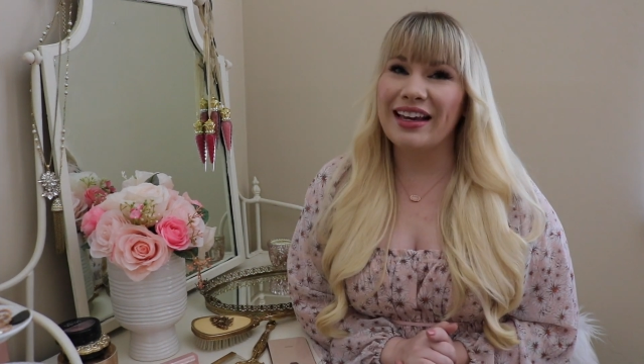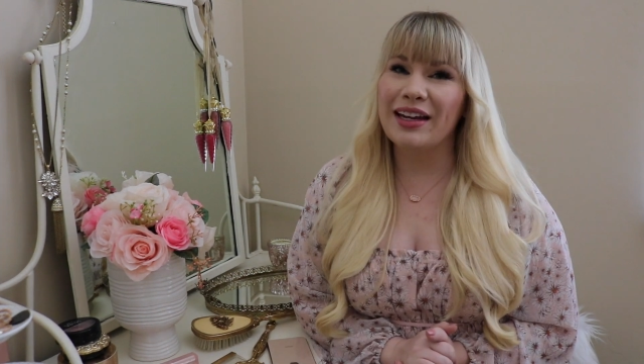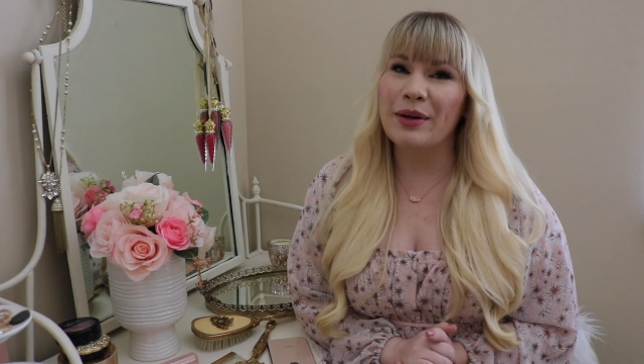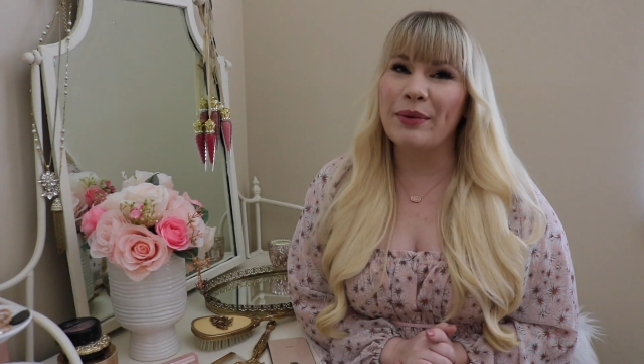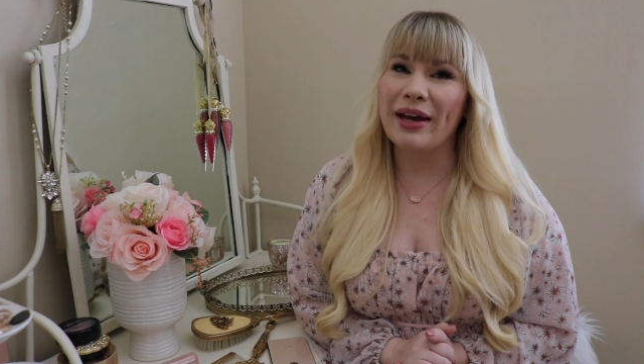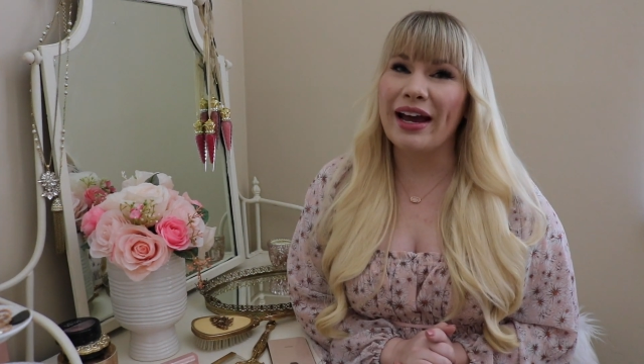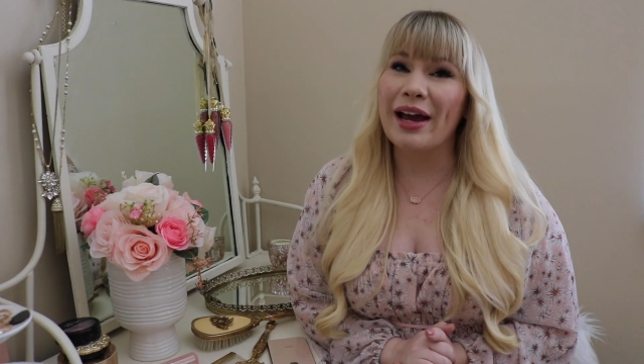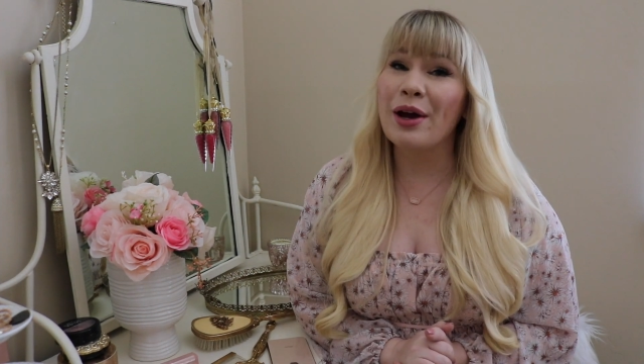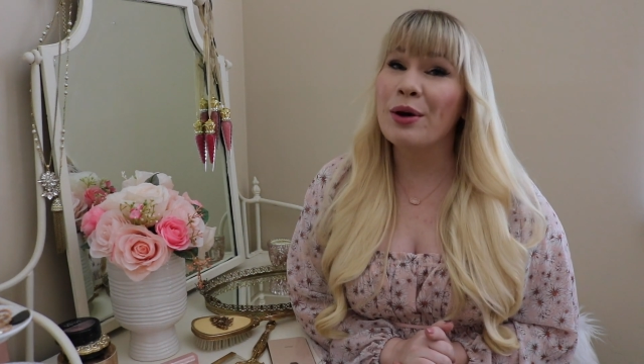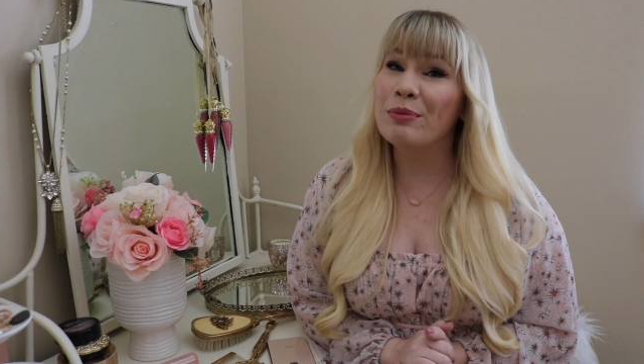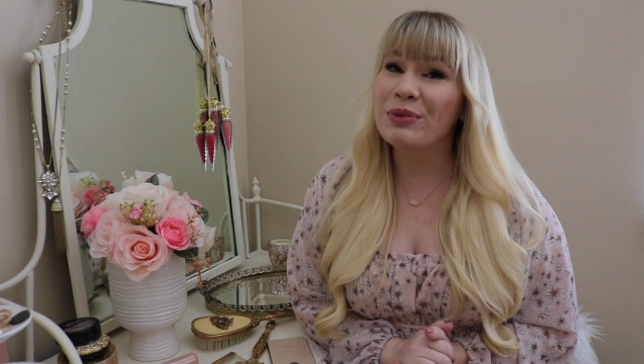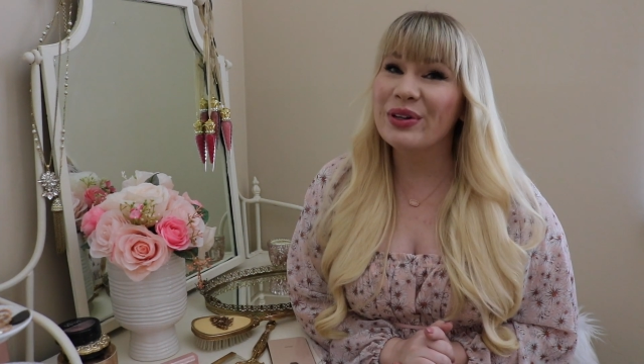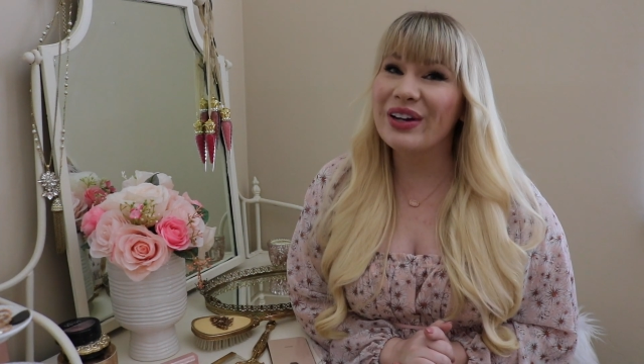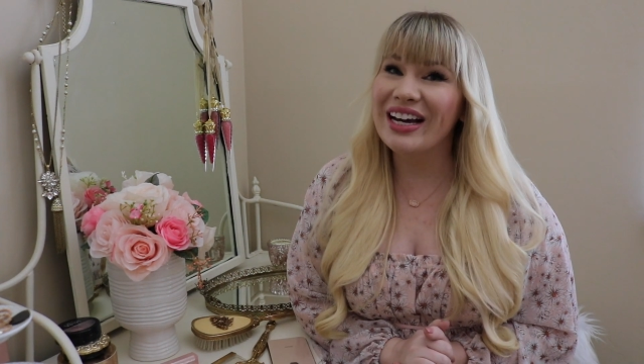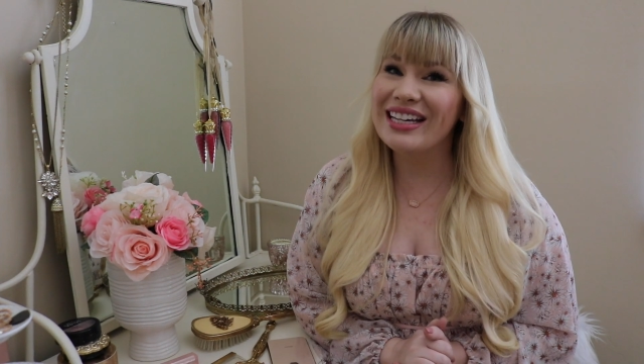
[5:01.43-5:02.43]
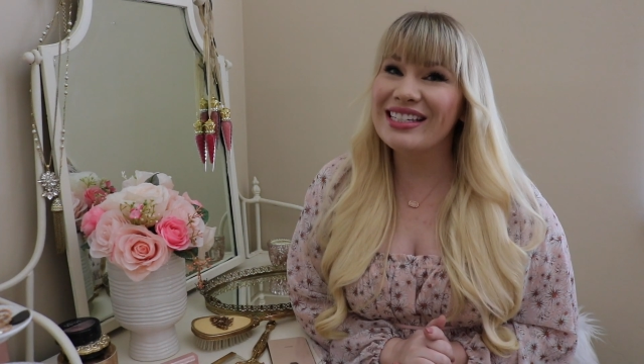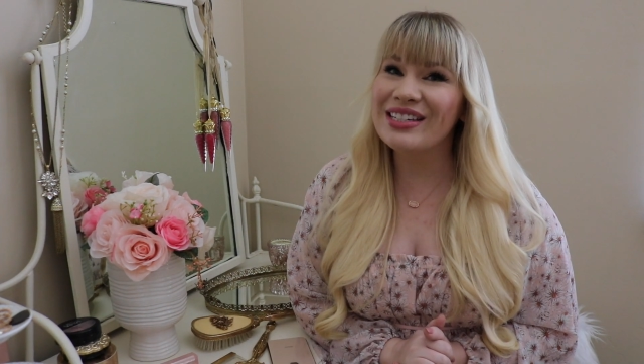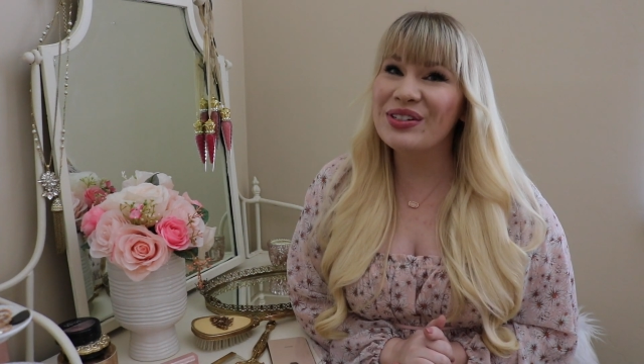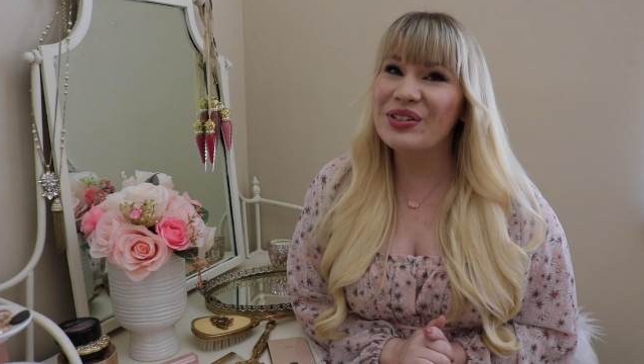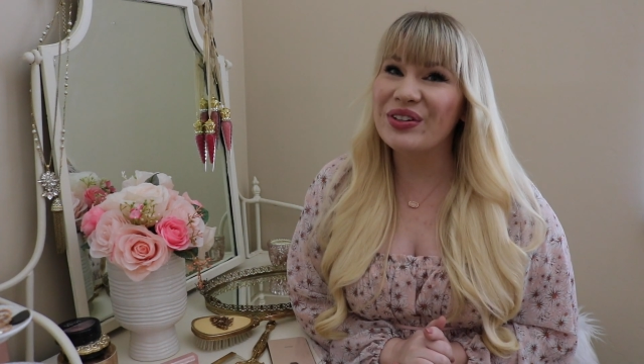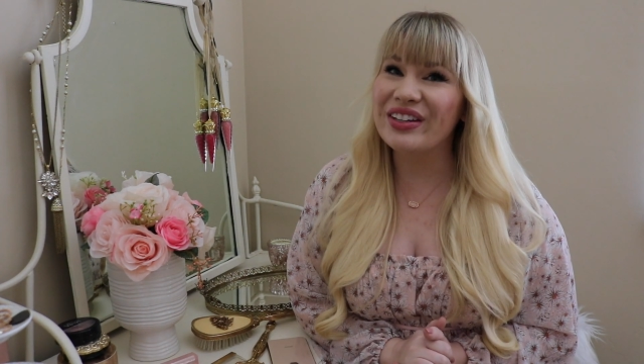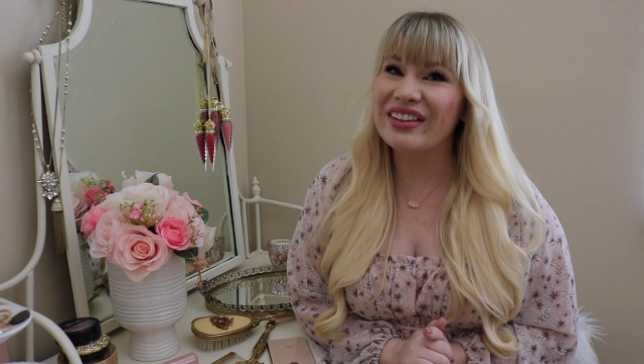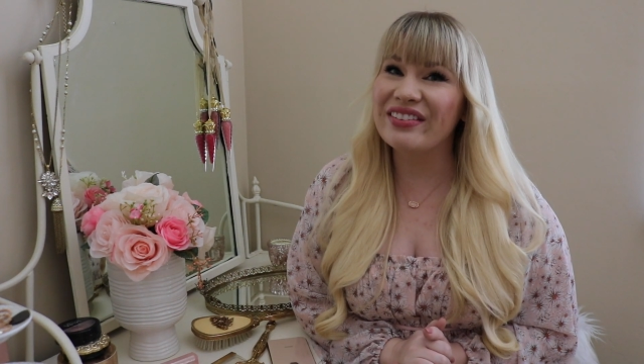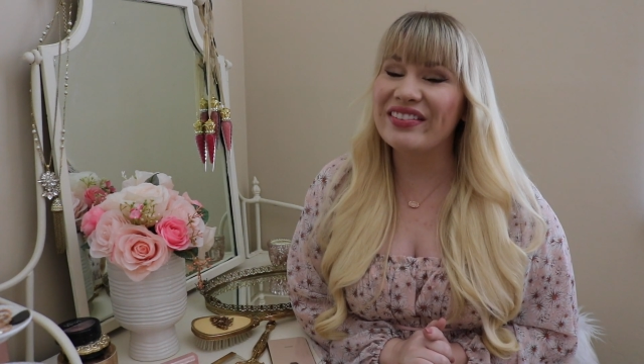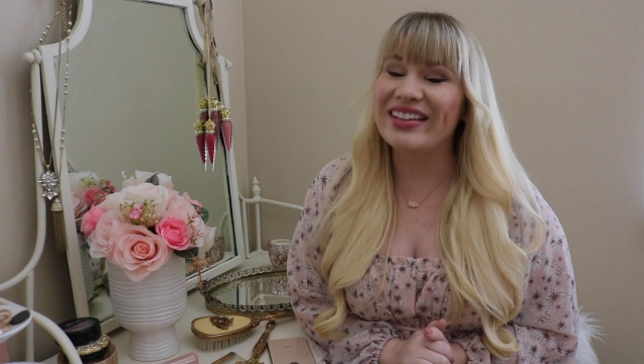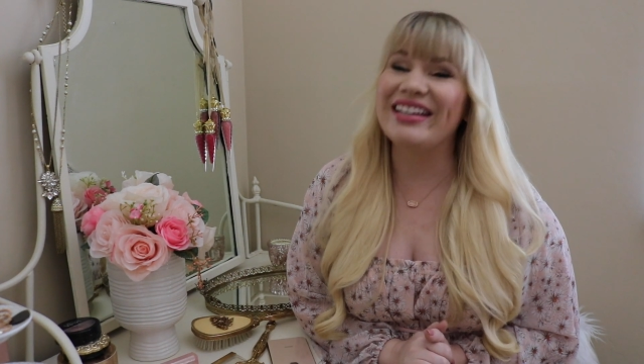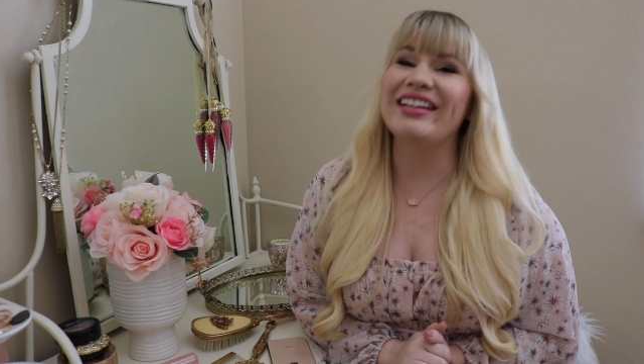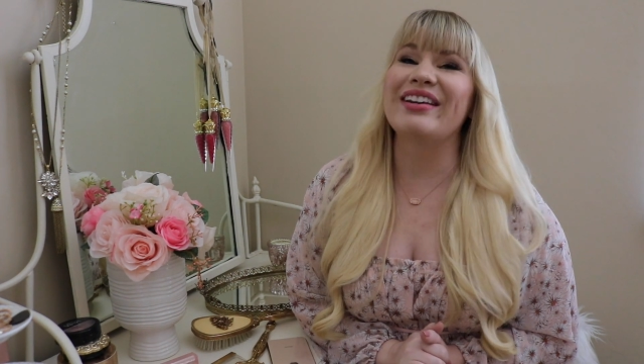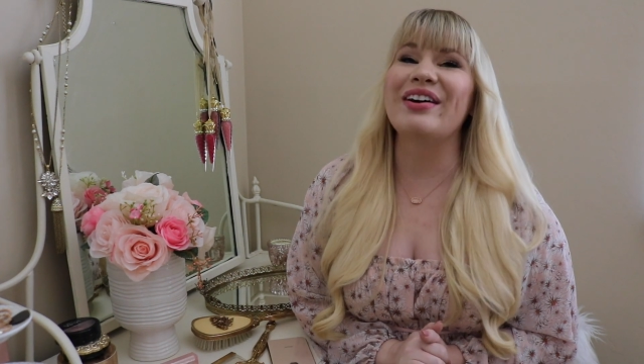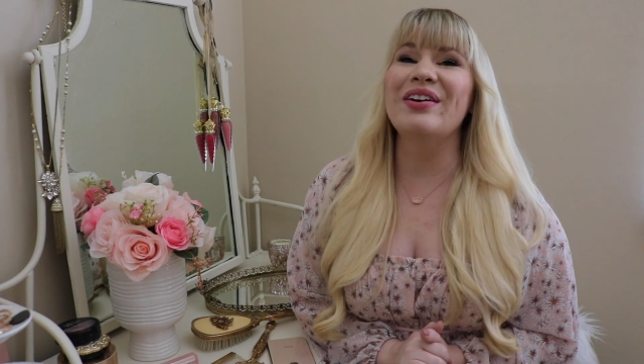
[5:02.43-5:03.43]
anyway, I hope you guys enjoy the
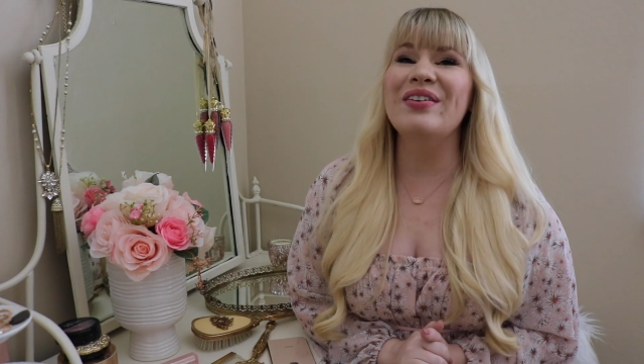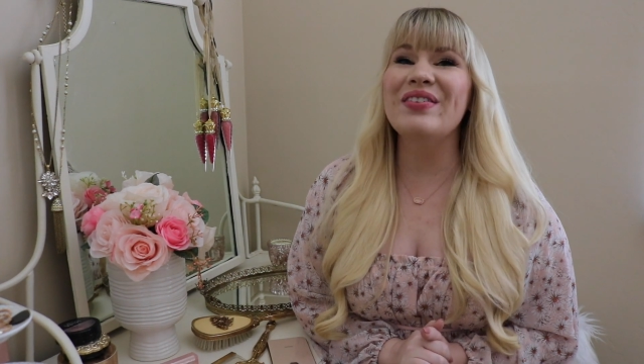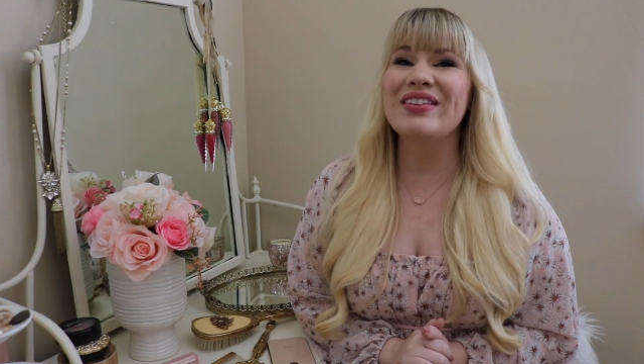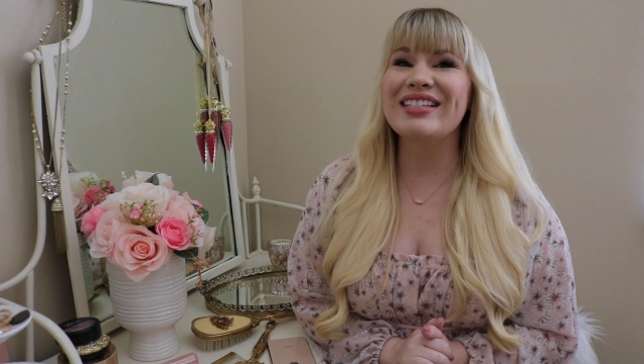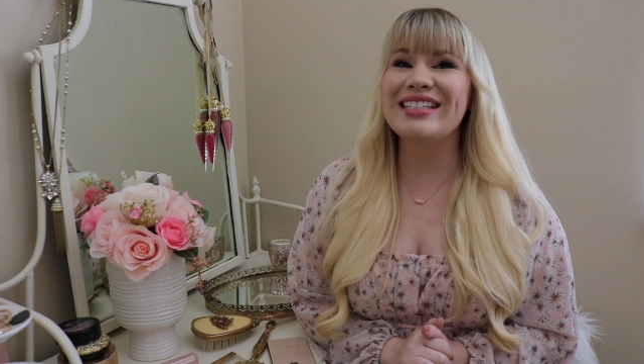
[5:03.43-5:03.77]
video.